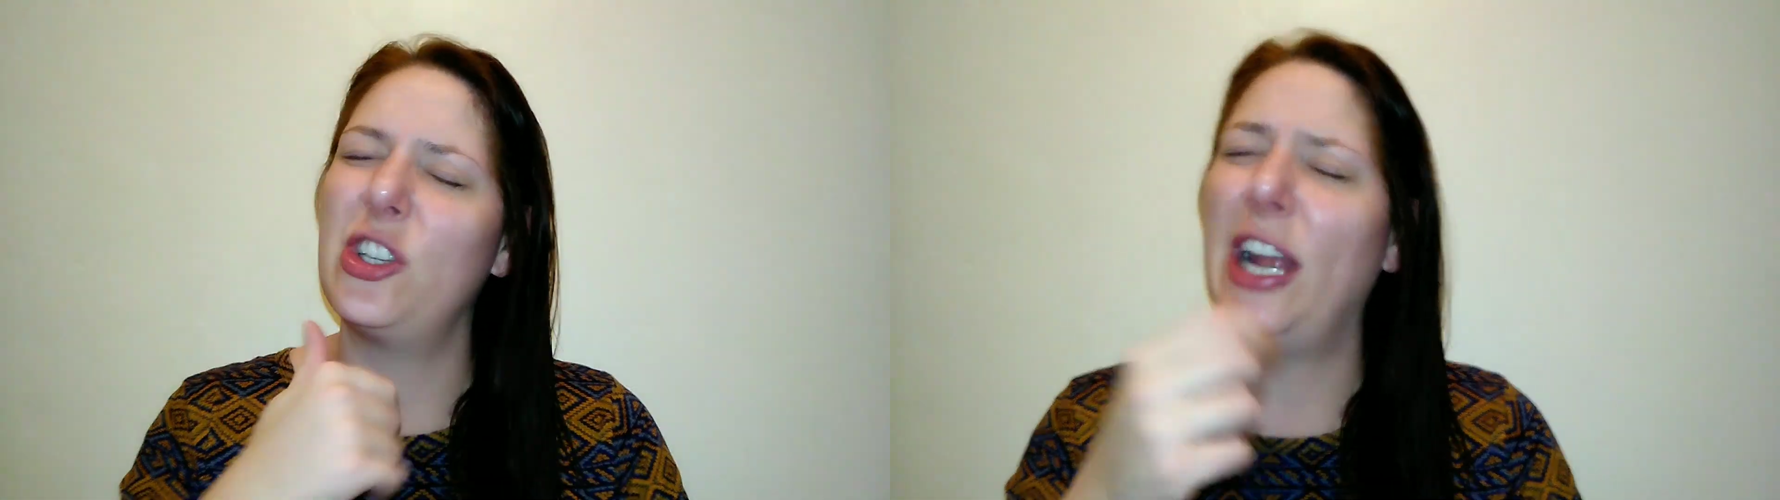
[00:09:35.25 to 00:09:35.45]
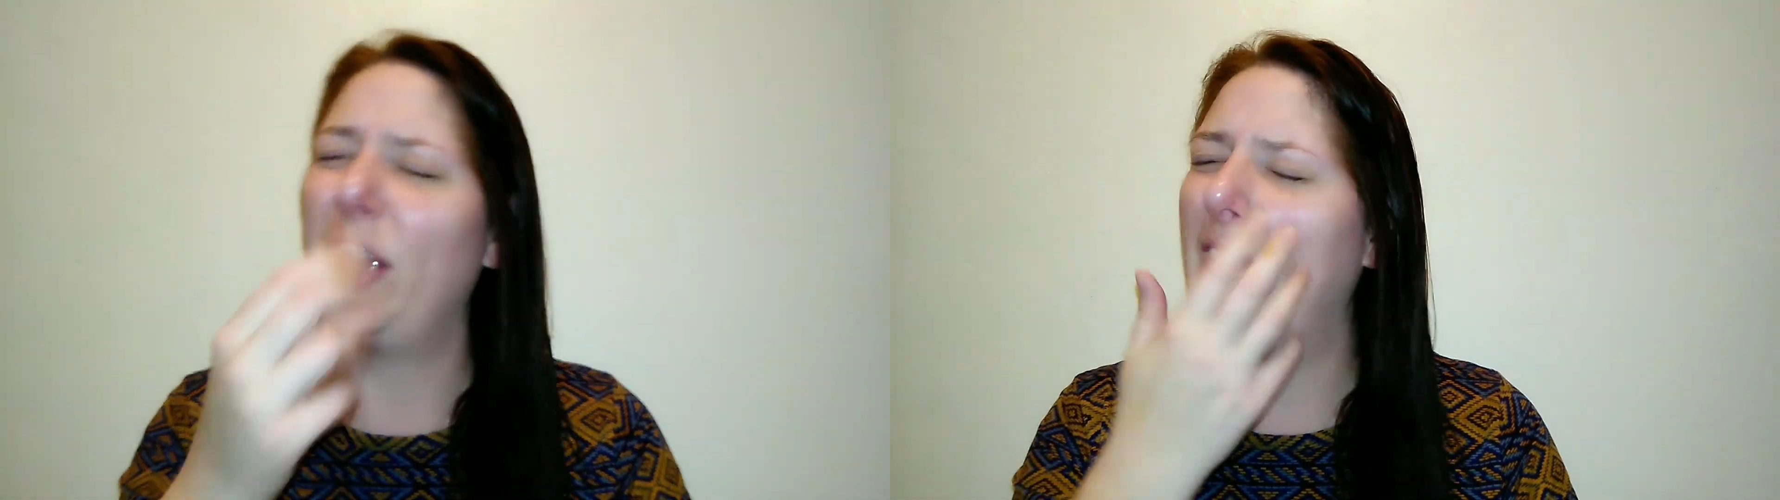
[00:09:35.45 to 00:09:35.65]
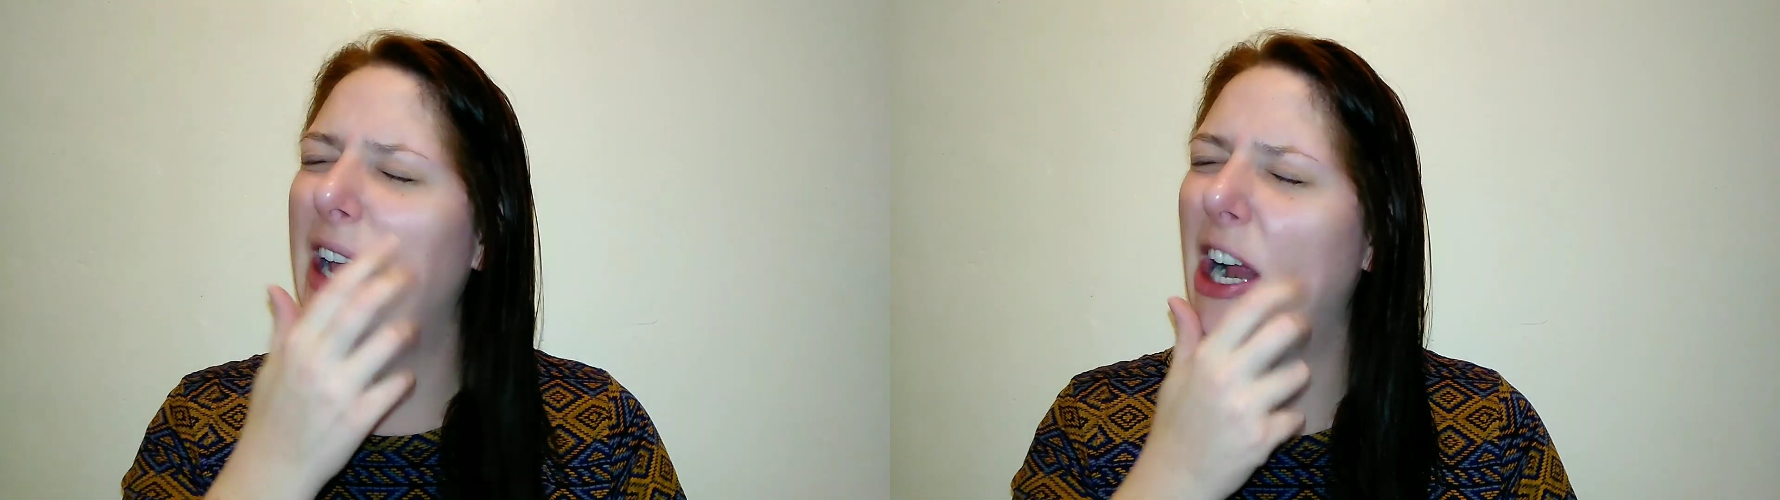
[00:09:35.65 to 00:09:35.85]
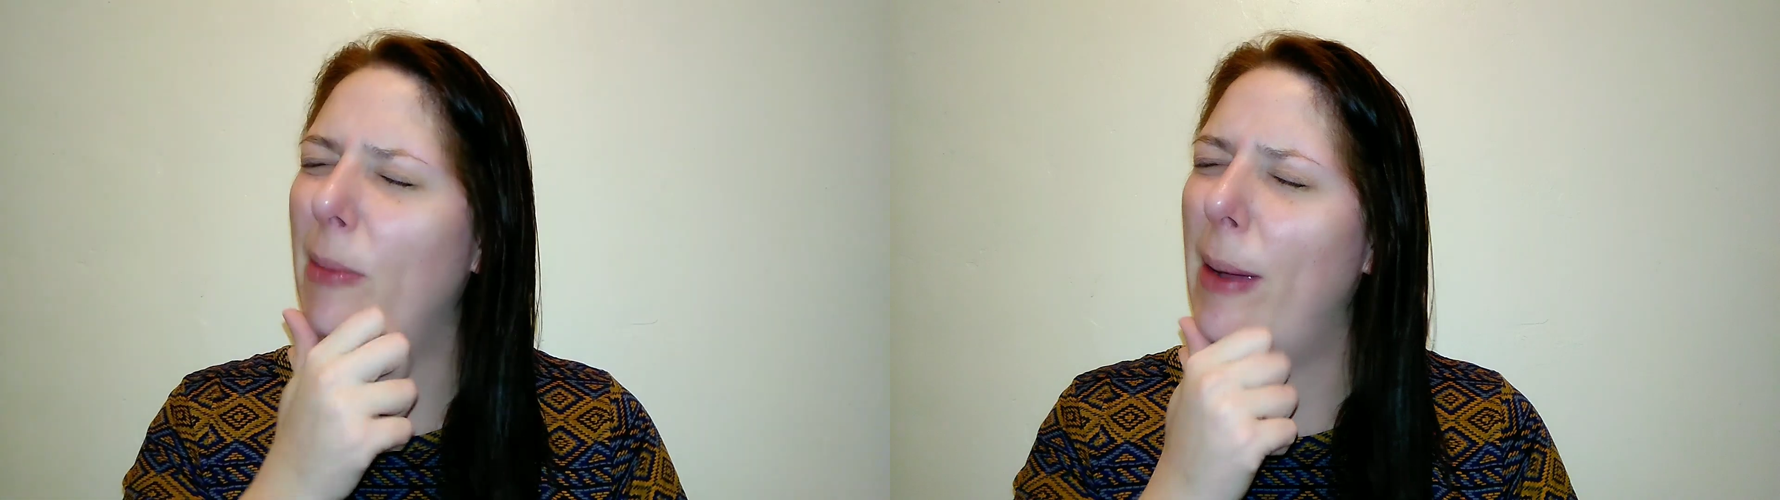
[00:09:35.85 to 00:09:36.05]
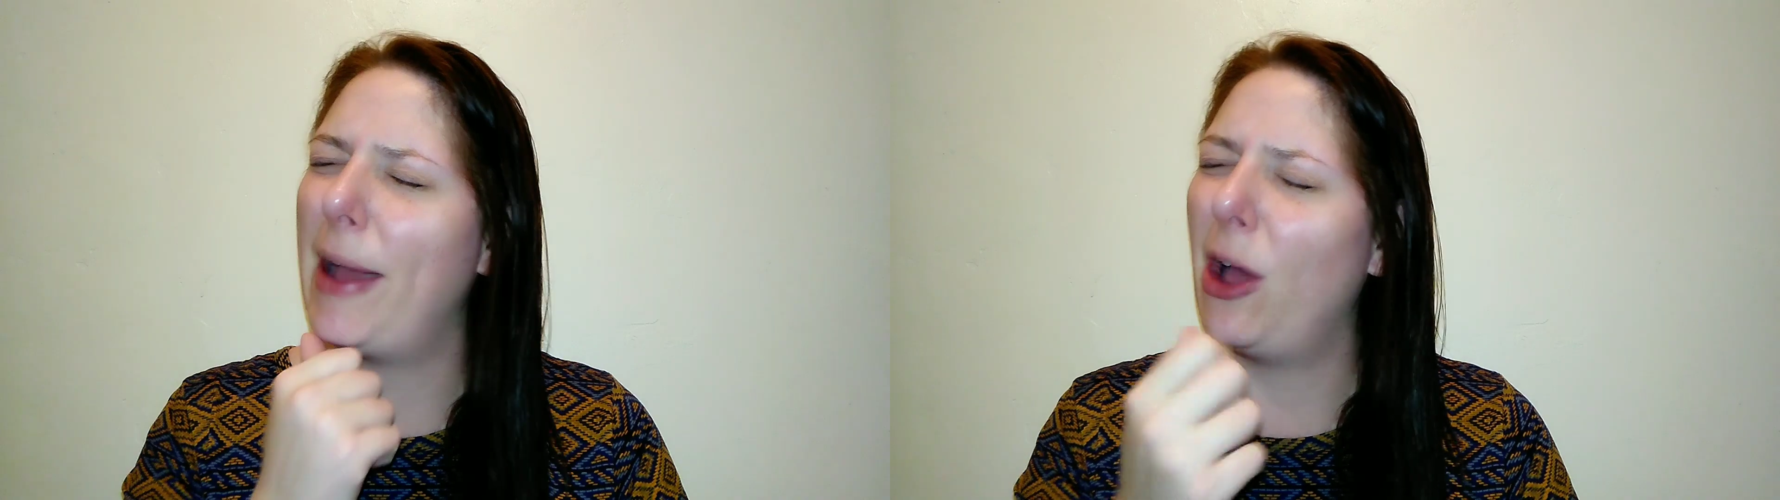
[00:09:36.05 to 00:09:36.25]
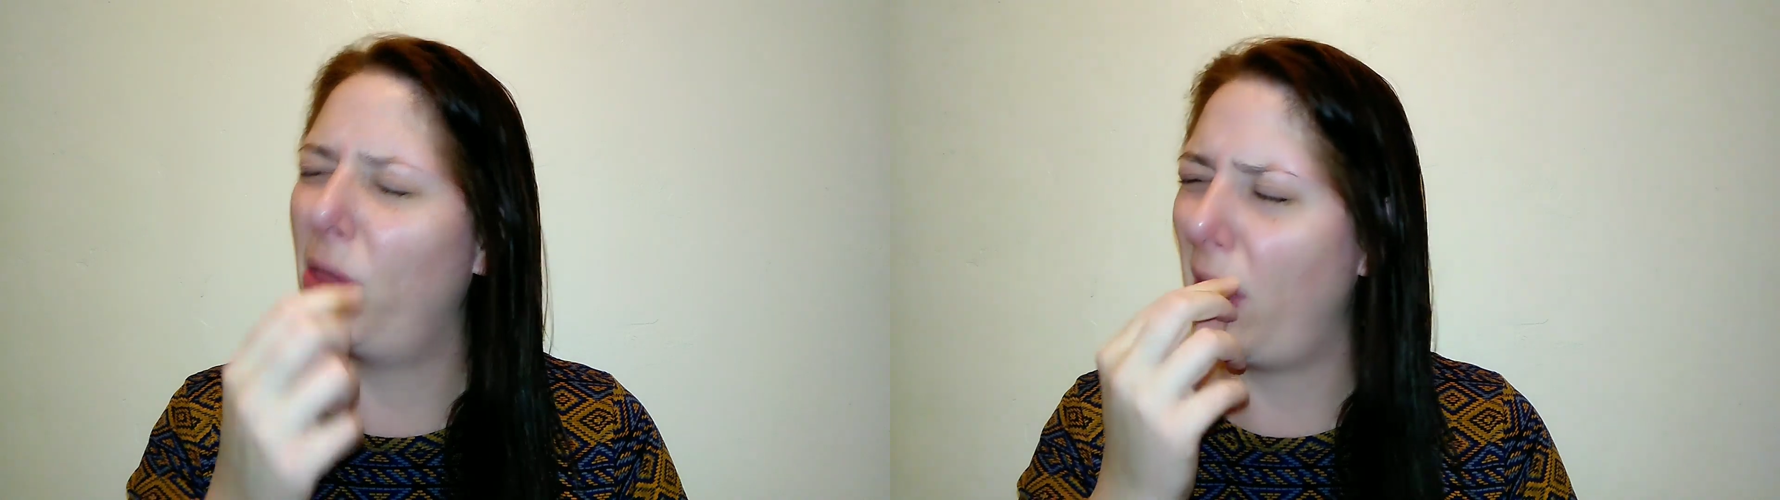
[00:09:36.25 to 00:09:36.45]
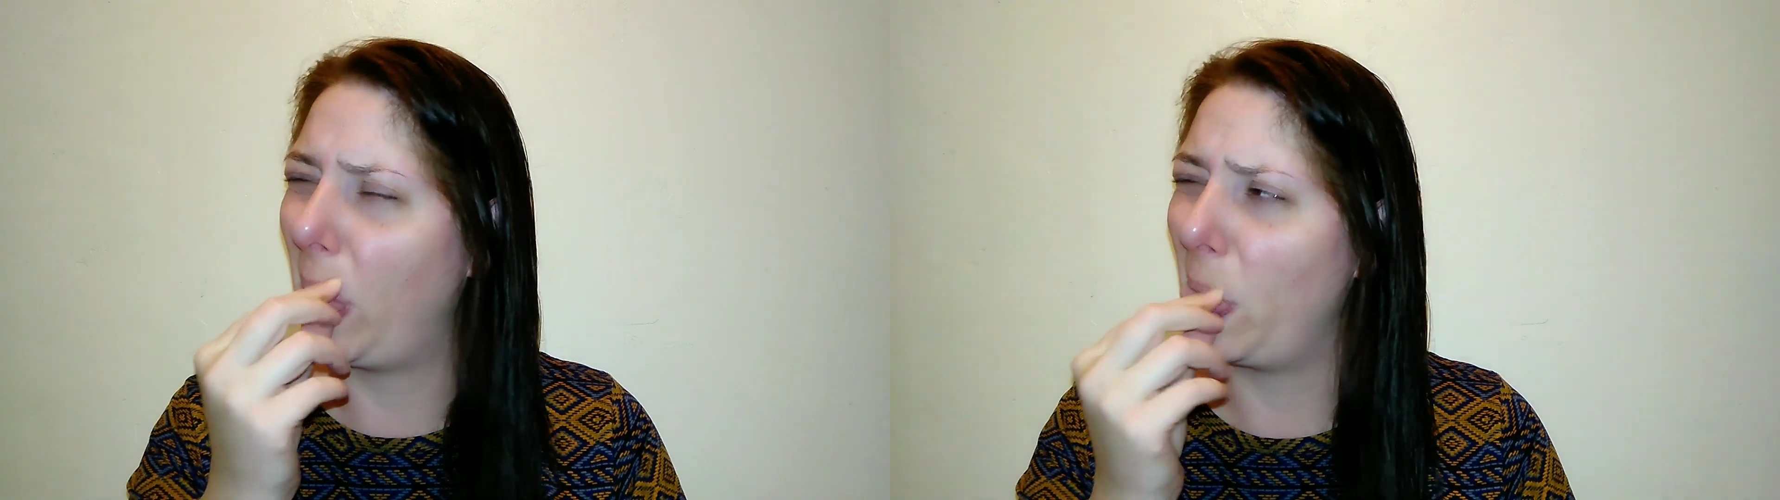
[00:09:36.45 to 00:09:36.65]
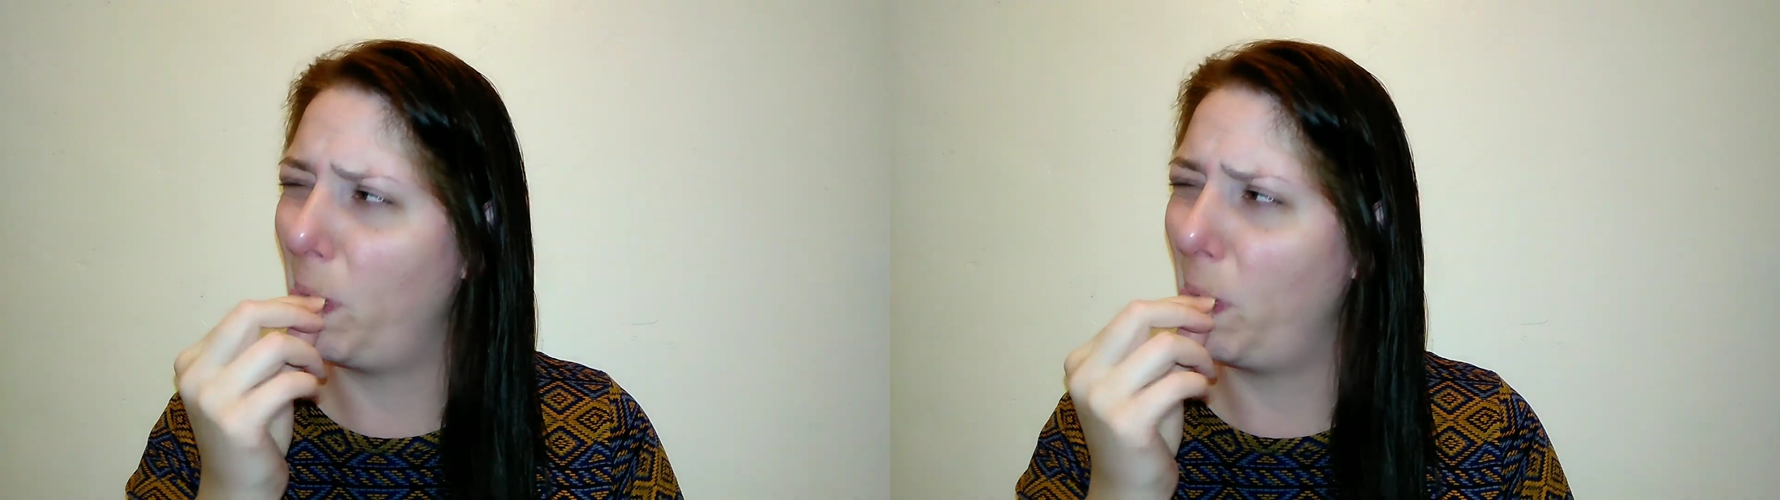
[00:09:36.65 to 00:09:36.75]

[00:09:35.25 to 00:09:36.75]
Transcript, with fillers: share it. Hair in my mouth.